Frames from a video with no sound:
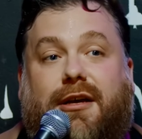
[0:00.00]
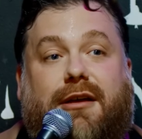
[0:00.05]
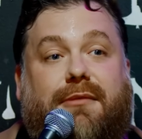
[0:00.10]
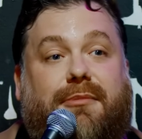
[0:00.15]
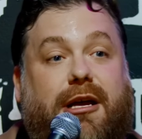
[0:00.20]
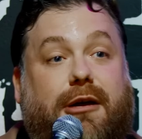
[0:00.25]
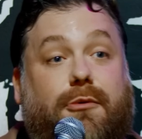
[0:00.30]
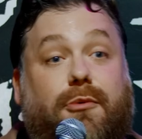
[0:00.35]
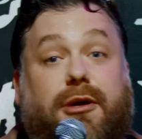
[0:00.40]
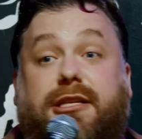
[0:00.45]

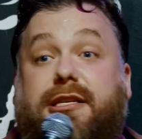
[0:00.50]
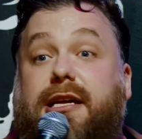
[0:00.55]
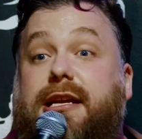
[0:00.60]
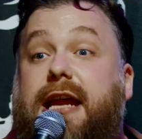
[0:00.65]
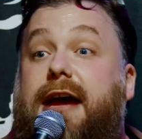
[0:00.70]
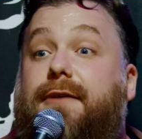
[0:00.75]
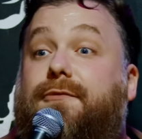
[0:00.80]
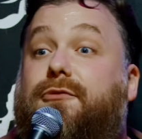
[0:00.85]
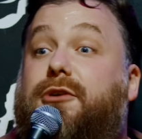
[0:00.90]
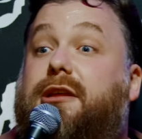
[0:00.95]
Like, we did
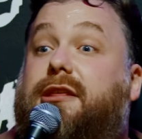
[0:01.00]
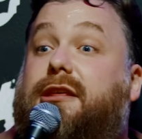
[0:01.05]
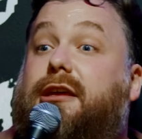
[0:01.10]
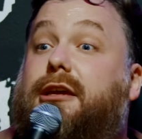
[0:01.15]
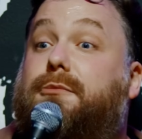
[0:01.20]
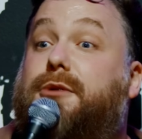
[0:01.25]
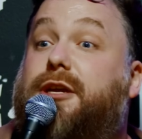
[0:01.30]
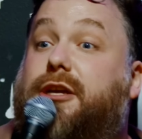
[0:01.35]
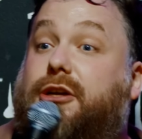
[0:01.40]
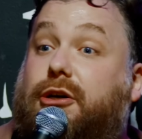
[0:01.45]

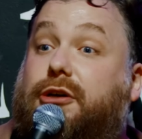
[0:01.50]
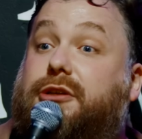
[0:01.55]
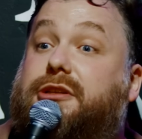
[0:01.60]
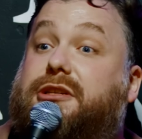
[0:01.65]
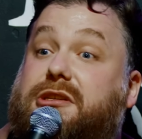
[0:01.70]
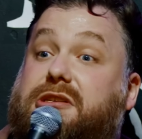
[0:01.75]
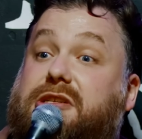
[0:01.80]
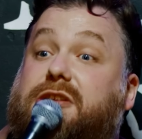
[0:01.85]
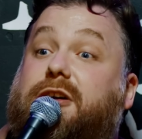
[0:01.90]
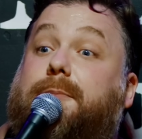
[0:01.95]
everything we could
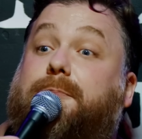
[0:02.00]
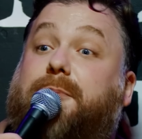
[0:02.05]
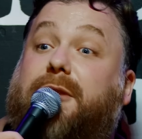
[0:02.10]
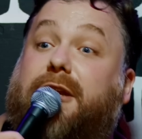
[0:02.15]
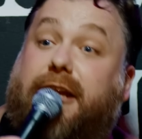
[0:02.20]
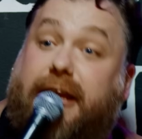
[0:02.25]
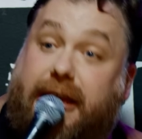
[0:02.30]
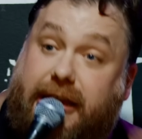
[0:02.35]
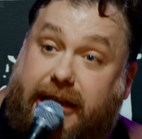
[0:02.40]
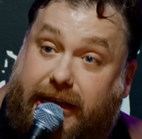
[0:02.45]
to stop the
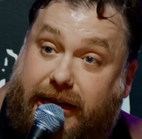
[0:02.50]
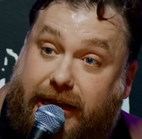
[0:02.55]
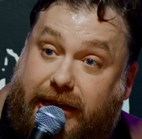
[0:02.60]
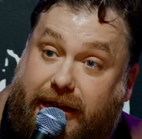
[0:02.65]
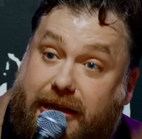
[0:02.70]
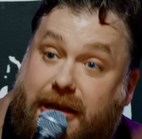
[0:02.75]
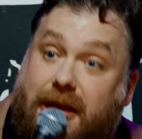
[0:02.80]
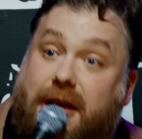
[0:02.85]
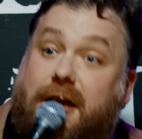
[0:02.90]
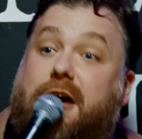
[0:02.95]

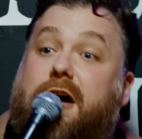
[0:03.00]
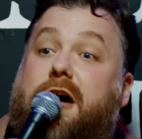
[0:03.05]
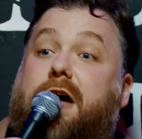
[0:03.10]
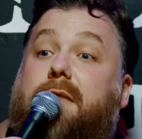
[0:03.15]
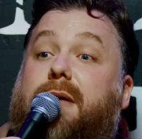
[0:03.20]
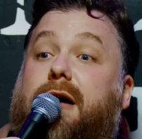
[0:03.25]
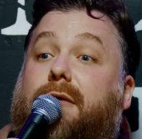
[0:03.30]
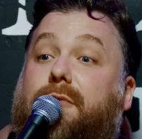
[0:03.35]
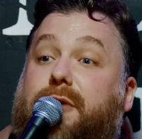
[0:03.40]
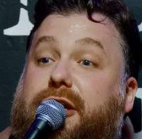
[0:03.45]
leaking,
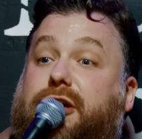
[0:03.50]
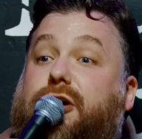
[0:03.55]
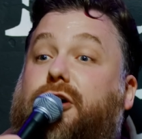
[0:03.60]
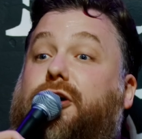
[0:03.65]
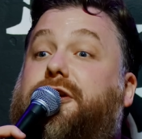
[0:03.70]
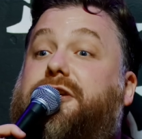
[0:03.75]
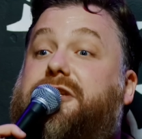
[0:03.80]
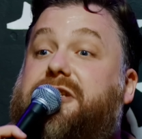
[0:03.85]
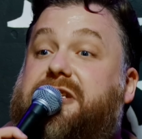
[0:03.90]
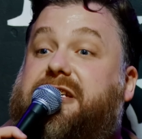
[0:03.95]
but we
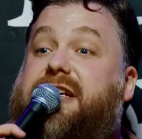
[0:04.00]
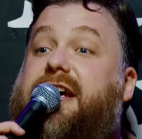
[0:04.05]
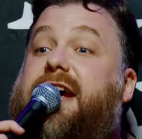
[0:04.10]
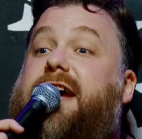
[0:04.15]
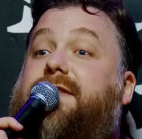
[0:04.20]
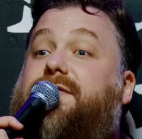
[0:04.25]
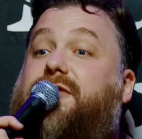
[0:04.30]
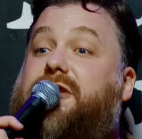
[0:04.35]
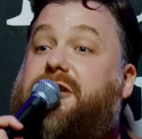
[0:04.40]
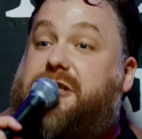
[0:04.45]
couldn't
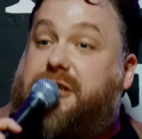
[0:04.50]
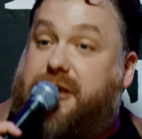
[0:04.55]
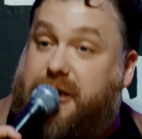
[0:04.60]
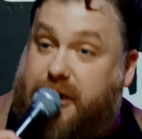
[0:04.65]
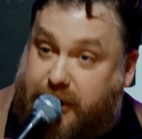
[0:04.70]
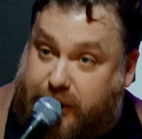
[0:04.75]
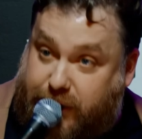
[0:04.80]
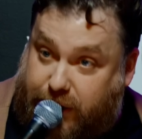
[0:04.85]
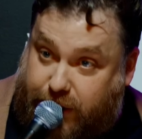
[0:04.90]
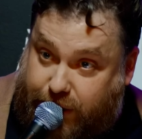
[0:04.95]
save the
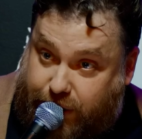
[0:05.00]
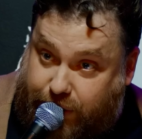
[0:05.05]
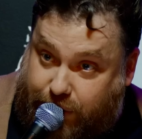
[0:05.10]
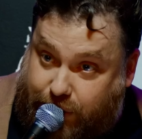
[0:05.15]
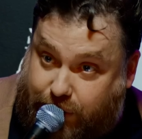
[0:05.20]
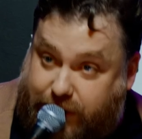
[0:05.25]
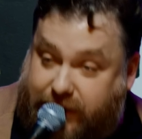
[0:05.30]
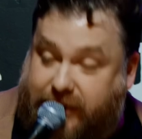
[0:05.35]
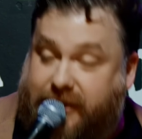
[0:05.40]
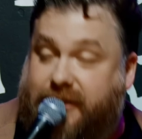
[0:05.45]
sea
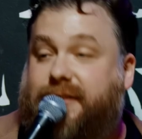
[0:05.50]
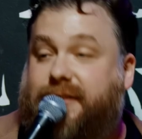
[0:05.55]
turtles.